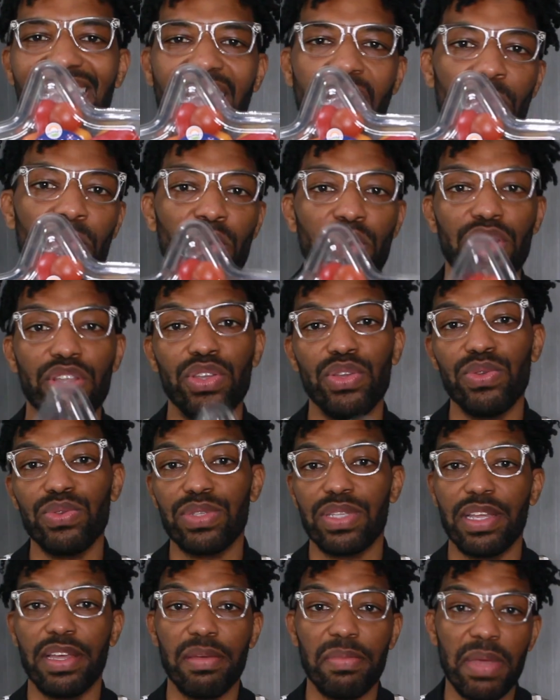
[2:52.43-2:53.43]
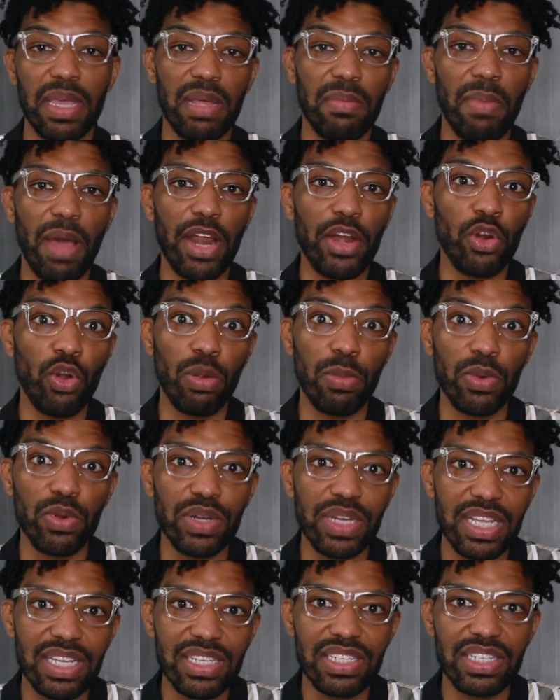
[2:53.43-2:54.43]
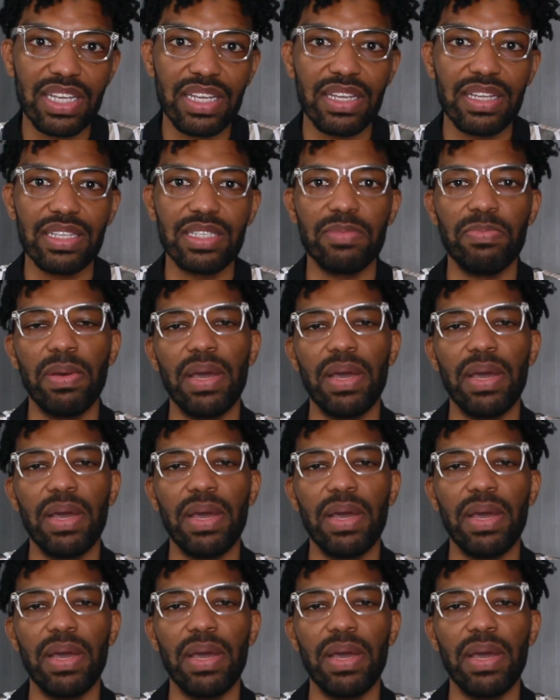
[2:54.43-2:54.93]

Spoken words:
I'm going to use them in my normal dishes,